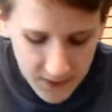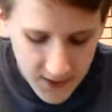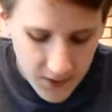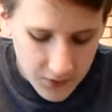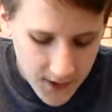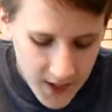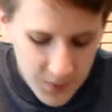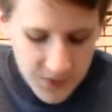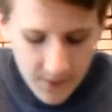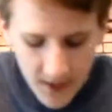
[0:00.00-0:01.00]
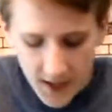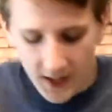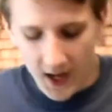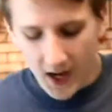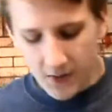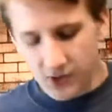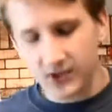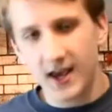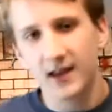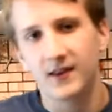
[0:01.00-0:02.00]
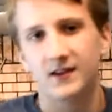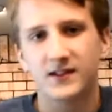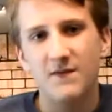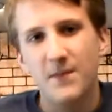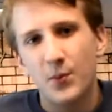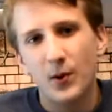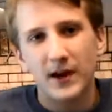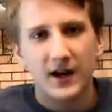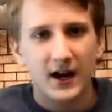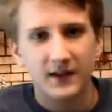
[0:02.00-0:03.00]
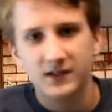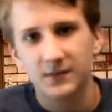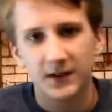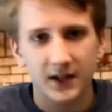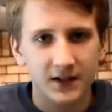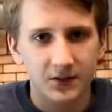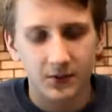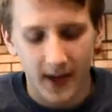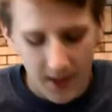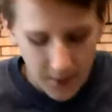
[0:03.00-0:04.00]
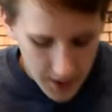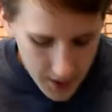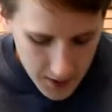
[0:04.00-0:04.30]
Now the RAM was mine. I originally had like 7.9 something gigs of RAM,